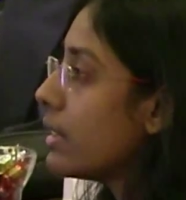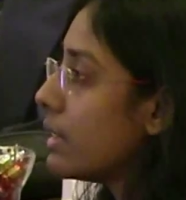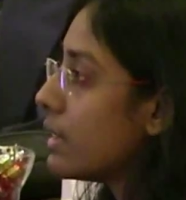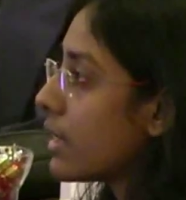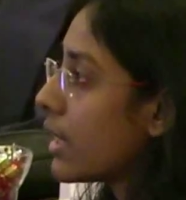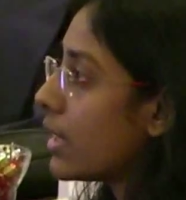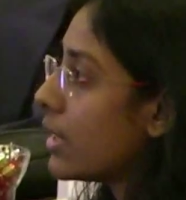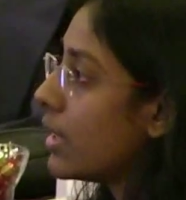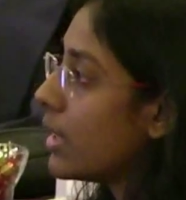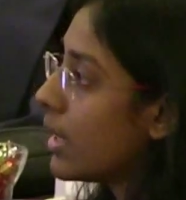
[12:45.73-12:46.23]

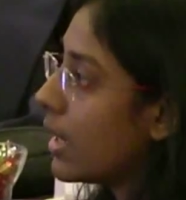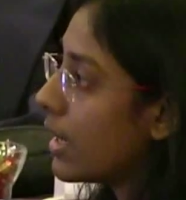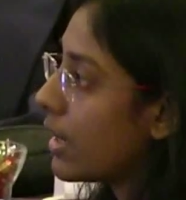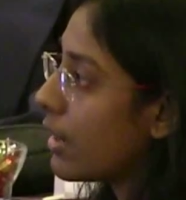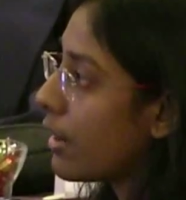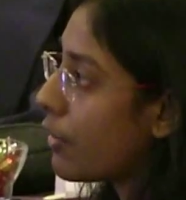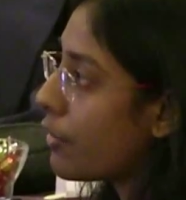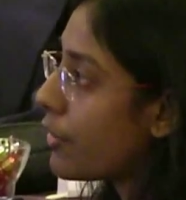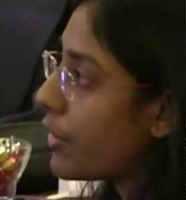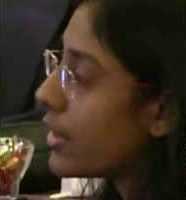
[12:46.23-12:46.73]
These are the
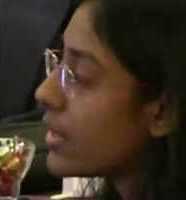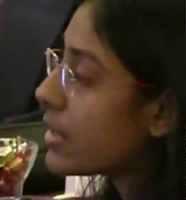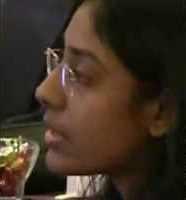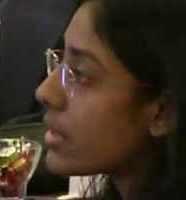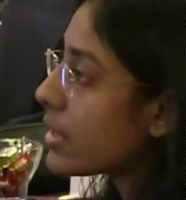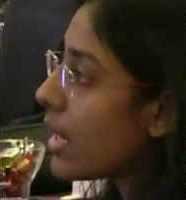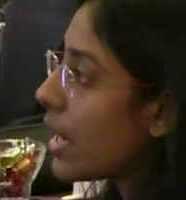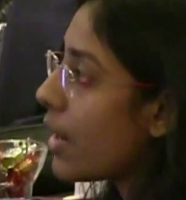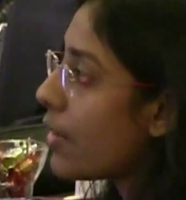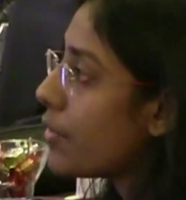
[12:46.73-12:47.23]

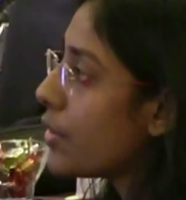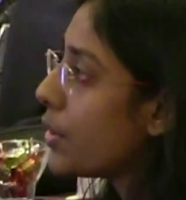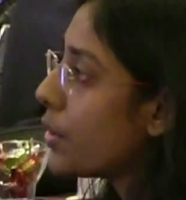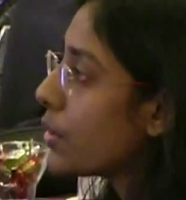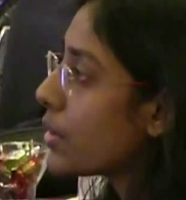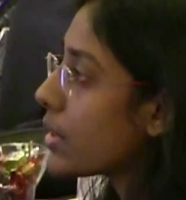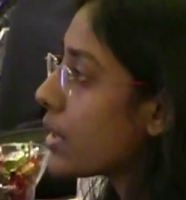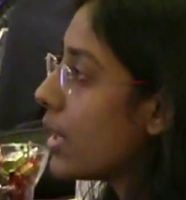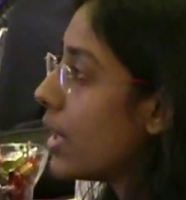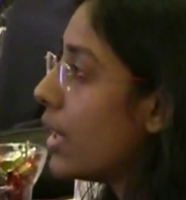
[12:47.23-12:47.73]
references I have
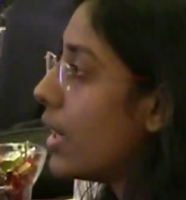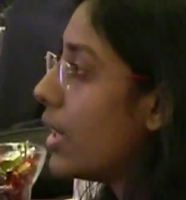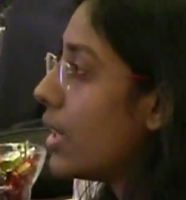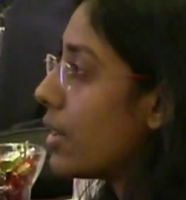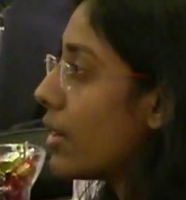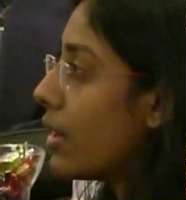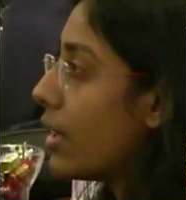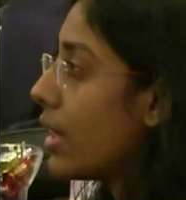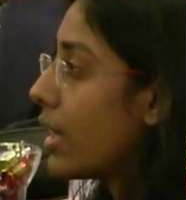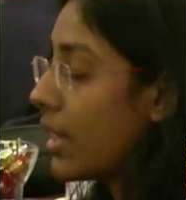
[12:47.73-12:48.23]
used.
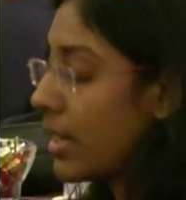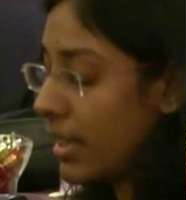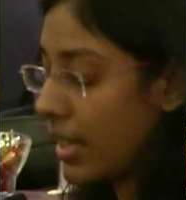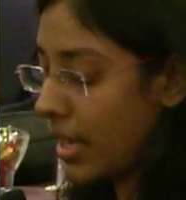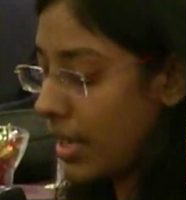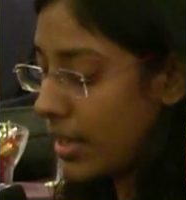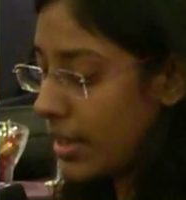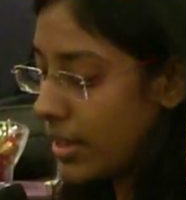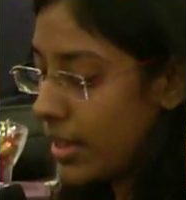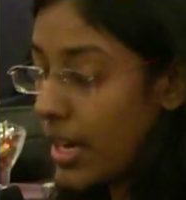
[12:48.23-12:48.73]

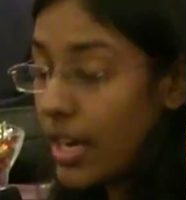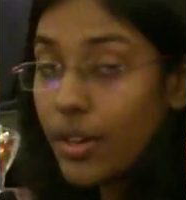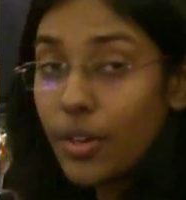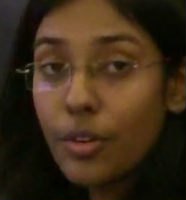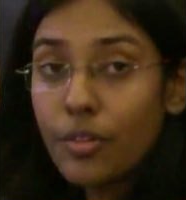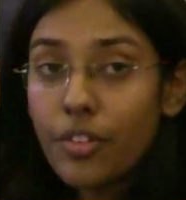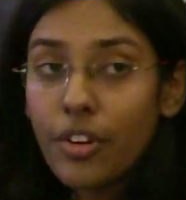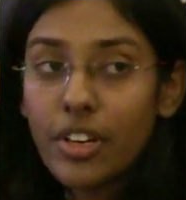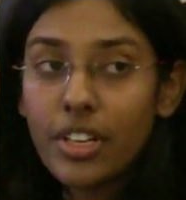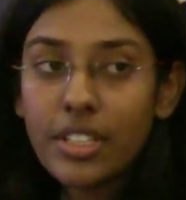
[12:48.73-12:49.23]
Thank
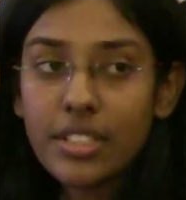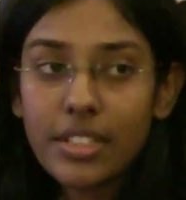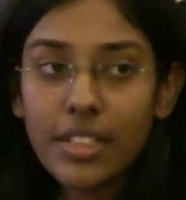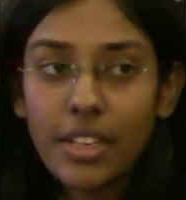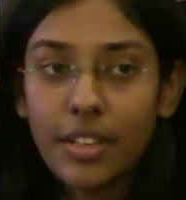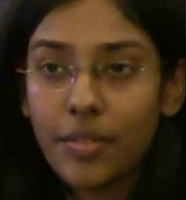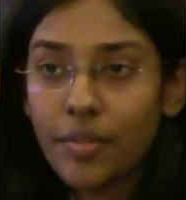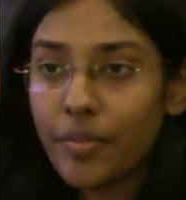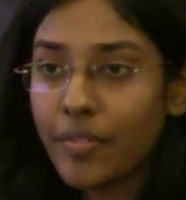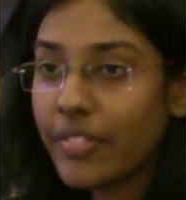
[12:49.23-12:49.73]
you for
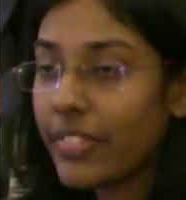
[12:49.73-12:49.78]
listening.